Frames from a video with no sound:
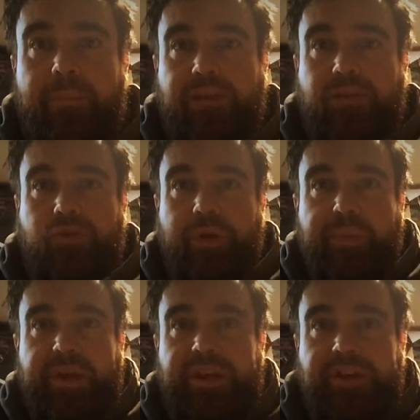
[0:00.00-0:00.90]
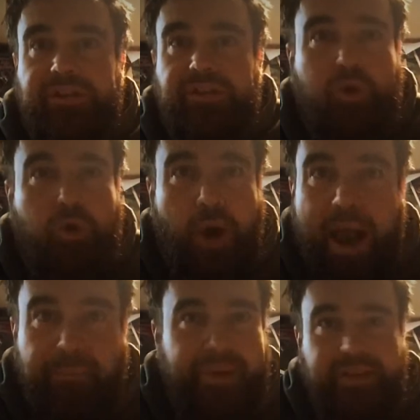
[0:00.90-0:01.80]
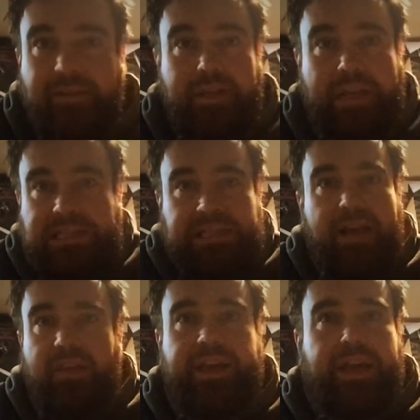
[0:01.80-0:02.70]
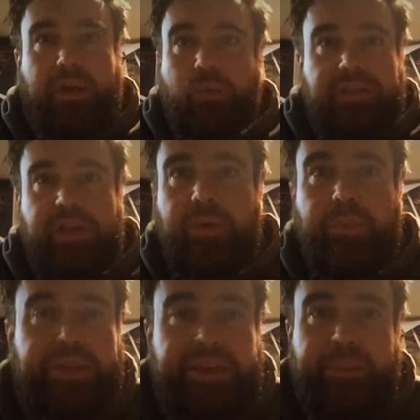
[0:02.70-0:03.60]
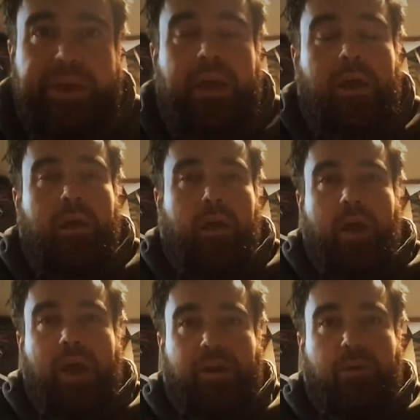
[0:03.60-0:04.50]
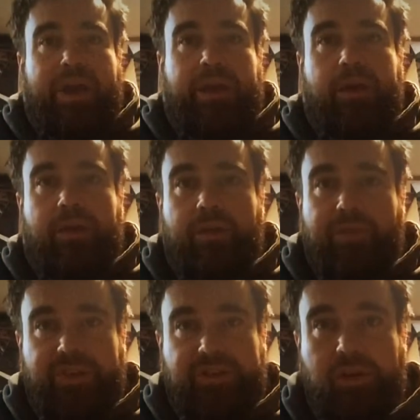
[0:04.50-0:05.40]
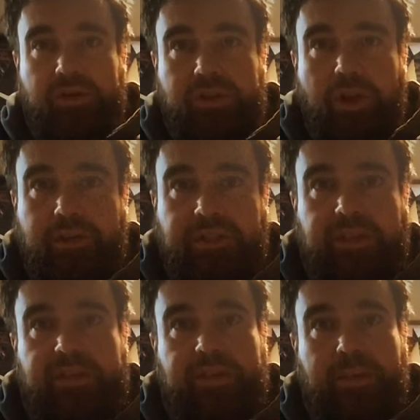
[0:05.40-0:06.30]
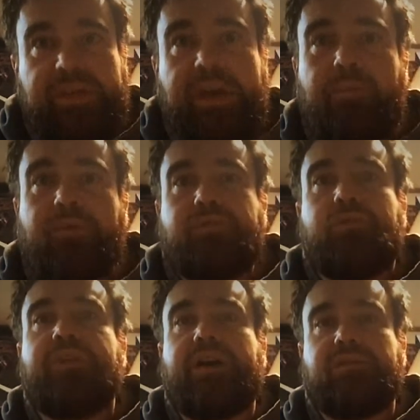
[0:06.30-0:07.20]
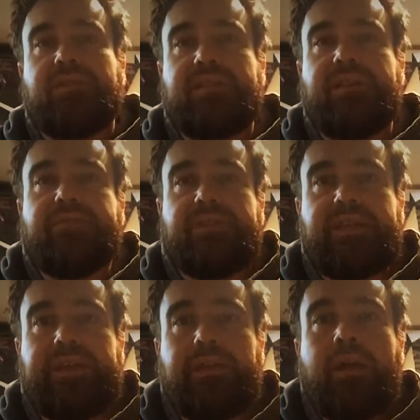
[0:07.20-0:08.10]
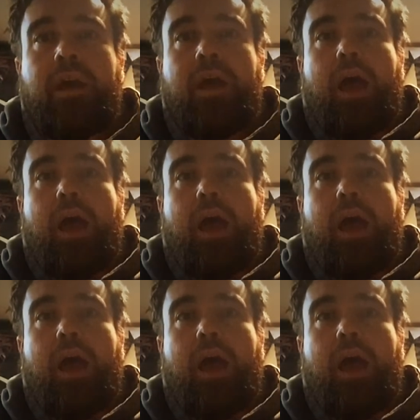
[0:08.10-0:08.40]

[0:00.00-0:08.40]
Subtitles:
Mainstream media is crap, and it's not like anyone's going to believe me. Anyway, this all starts in September 2017.